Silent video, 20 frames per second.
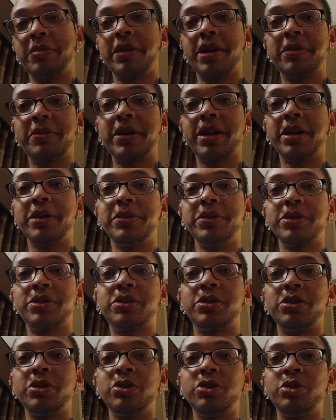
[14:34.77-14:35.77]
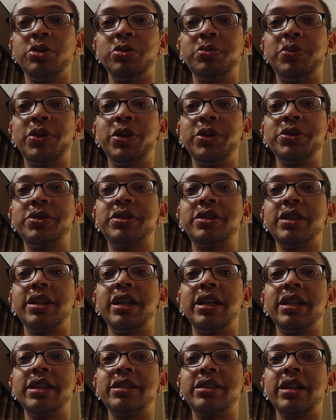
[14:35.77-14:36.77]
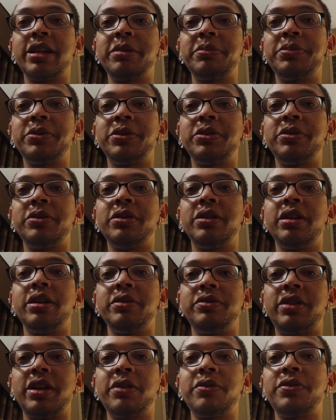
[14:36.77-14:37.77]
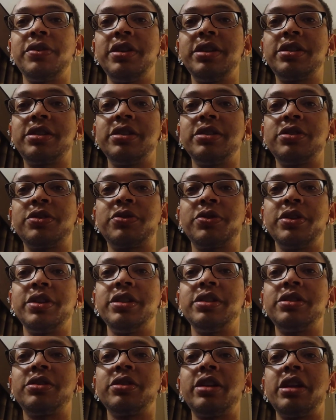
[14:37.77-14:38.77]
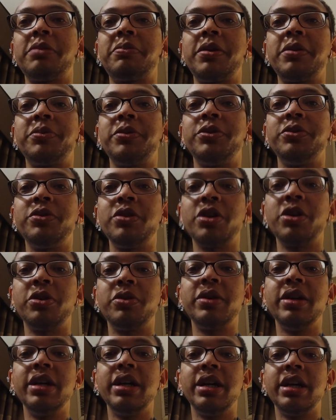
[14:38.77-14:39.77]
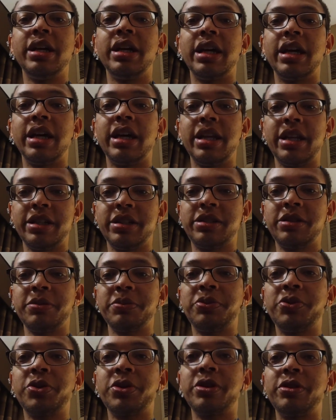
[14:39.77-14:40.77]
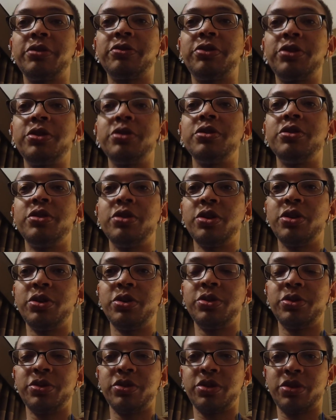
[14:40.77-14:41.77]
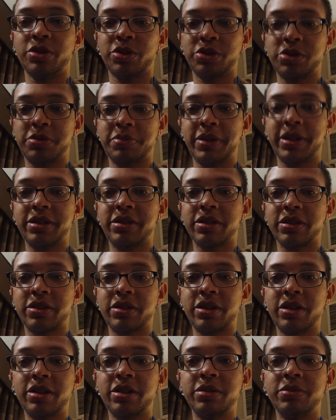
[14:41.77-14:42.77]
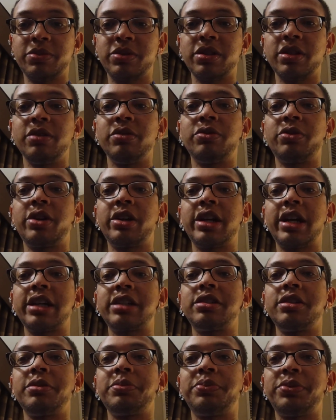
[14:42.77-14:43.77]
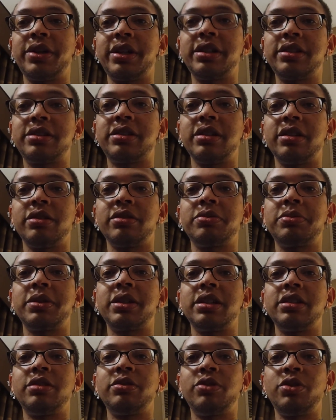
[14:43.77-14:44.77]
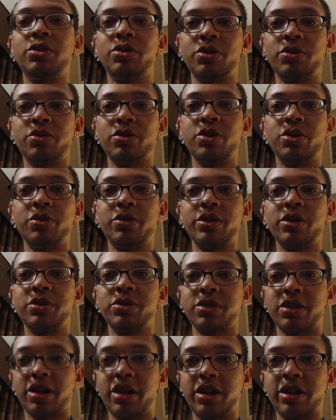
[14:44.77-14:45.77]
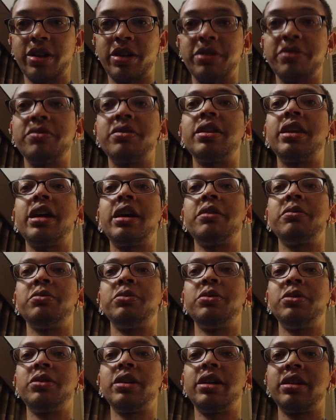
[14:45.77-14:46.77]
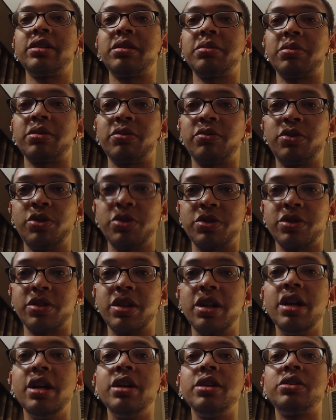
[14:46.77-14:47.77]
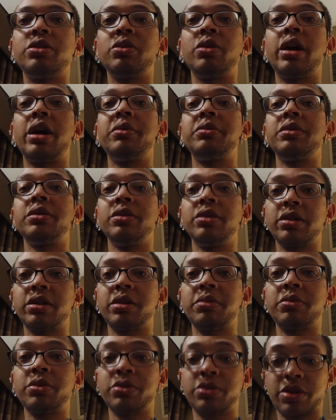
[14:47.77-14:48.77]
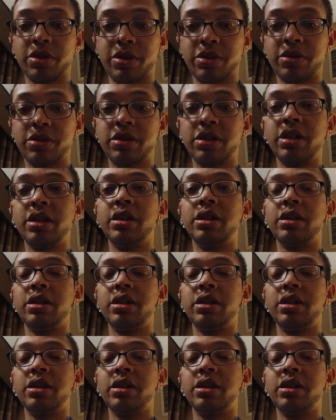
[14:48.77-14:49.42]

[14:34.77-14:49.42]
might be able to post an example of definitions for this so that people know. It is important for you to know those basic terms of where to actually place stuff, because if you don't know where those are, that will cause some confusion. So I would look up those terms,